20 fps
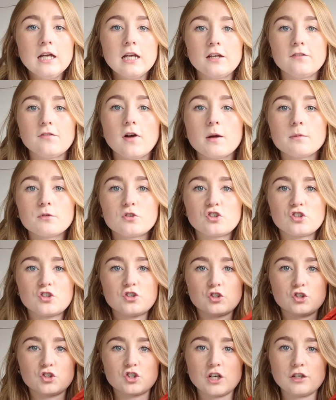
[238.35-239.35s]
If I was
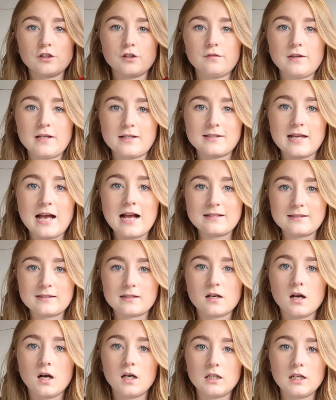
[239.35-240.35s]
just to show you this as a
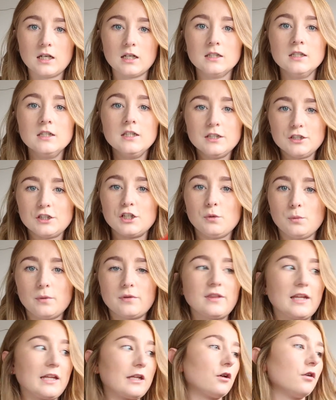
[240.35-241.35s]
colour, you
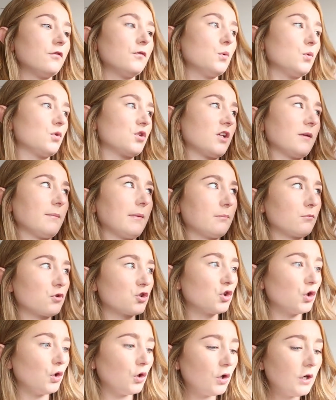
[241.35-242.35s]
would think of autumn, I'm
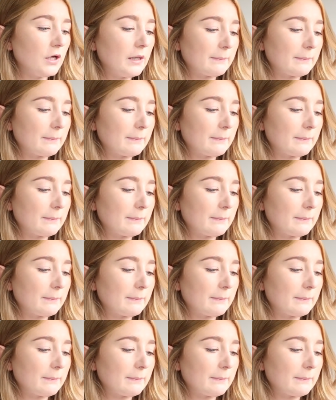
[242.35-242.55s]
sure,